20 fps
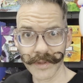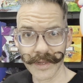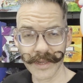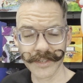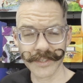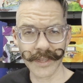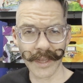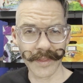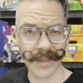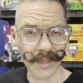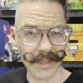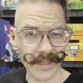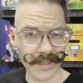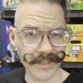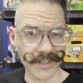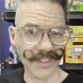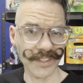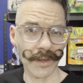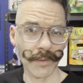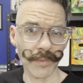I think this
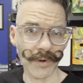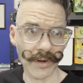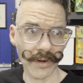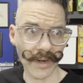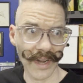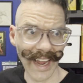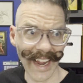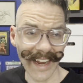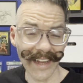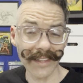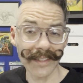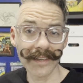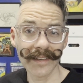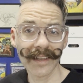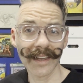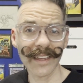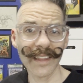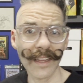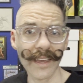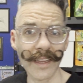is number 8,
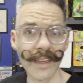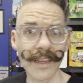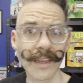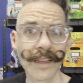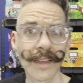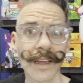I think.